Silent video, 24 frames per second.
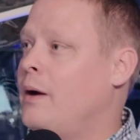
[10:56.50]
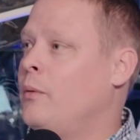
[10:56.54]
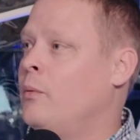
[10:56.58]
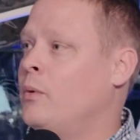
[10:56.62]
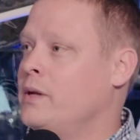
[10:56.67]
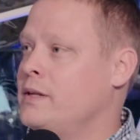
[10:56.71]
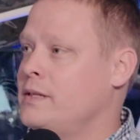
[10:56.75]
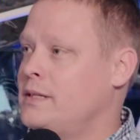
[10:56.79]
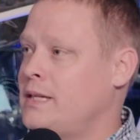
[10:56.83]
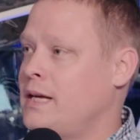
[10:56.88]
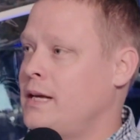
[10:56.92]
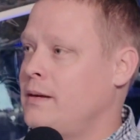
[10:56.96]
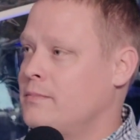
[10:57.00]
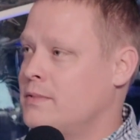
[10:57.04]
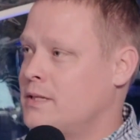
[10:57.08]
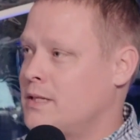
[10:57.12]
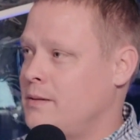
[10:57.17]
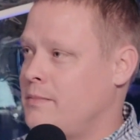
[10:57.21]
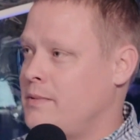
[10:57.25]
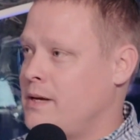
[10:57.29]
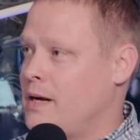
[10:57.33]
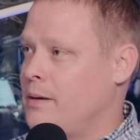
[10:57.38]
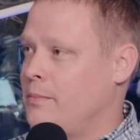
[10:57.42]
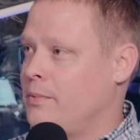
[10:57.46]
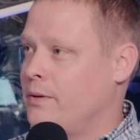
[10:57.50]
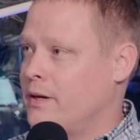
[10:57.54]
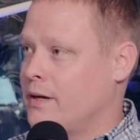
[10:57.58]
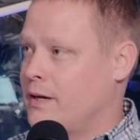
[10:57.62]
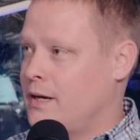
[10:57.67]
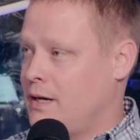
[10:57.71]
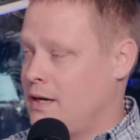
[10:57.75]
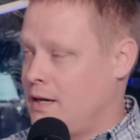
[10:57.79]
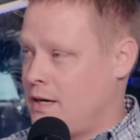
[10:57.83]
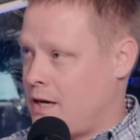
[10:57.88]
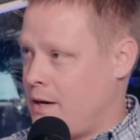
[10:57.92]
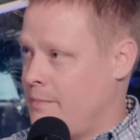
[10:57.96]
I want teams to be able to
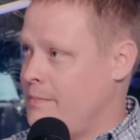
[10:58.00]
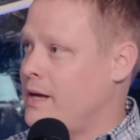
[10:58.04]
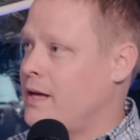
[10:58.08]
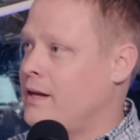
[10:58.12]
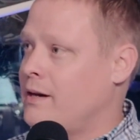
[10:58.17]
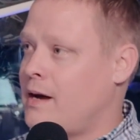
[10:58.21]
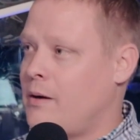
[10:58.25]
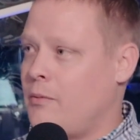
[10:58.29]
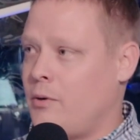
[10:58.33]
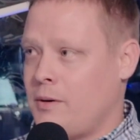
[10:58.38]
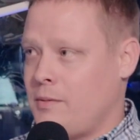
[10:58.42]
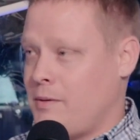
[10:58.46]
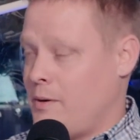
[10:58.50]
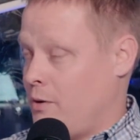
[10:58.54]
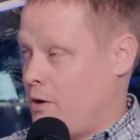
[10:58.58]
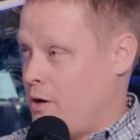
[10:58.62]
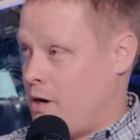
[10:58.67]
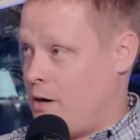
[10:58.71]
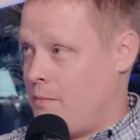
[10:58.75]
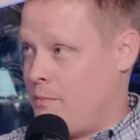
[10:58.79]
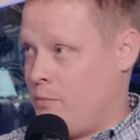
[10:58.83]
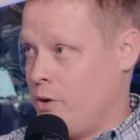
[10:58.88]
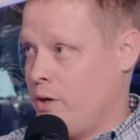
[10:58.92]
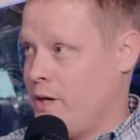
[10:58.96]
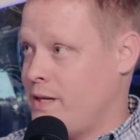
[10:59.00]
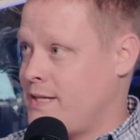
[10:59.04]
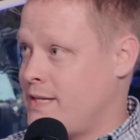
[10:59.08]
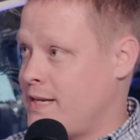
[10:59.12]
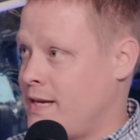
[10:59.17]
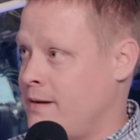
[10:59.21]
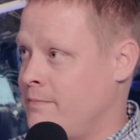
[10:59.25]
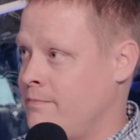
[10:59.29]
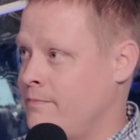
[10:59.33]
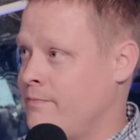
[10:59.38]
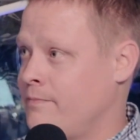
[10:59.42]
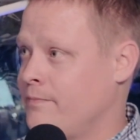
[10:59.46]
come in. I want to be able to onboard a
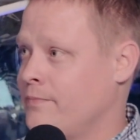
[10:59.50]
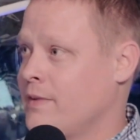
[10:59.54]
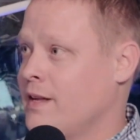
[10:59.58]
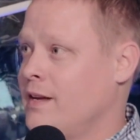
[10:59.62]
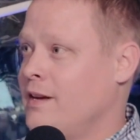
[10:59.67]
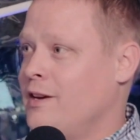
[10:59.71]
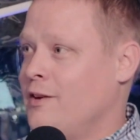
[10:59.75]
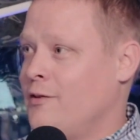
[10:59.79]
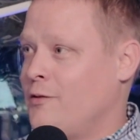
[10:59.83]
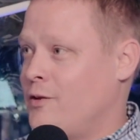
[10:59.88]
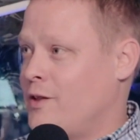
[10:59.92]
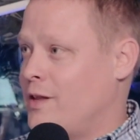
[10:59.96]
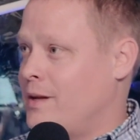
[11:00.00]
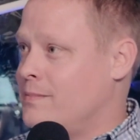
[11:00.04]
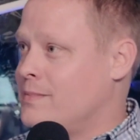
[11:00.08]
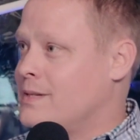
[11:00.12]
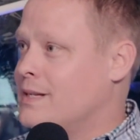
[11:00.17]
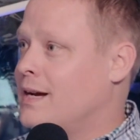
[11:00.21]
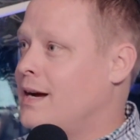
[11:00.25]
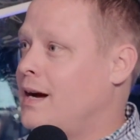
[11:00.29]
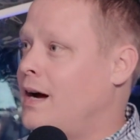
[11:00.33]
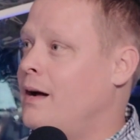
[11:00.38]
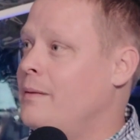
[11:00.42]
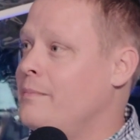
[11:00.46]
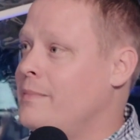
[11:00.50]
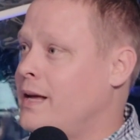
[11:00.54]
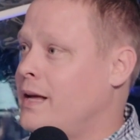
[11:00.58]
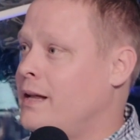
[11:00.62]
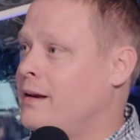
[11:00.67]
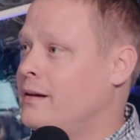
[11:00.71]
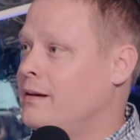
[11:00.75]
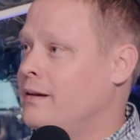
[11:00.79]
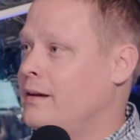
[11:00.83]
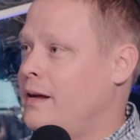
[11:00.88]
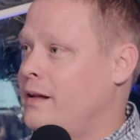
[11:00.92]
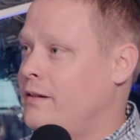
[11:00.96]
team for them to come
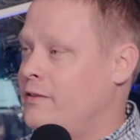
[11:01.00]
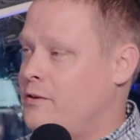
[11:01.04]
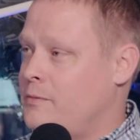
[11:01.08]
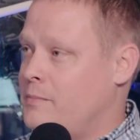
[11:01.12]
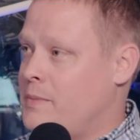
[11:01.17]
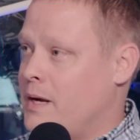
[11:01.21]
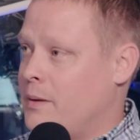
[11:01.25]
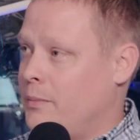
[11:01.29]
in and to